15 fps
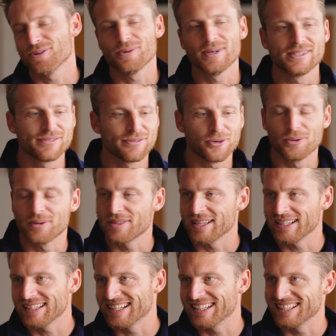always forward
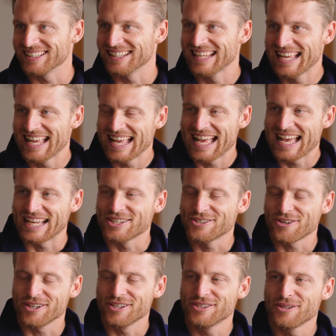thinking and
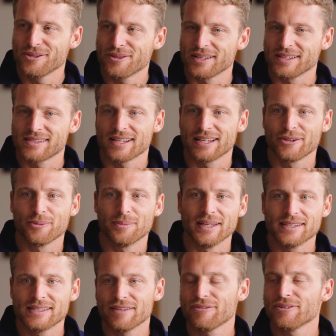trying to do things a little
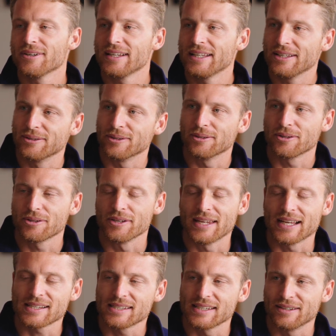bit differently, or the
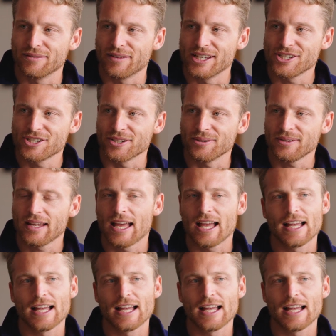next innovation.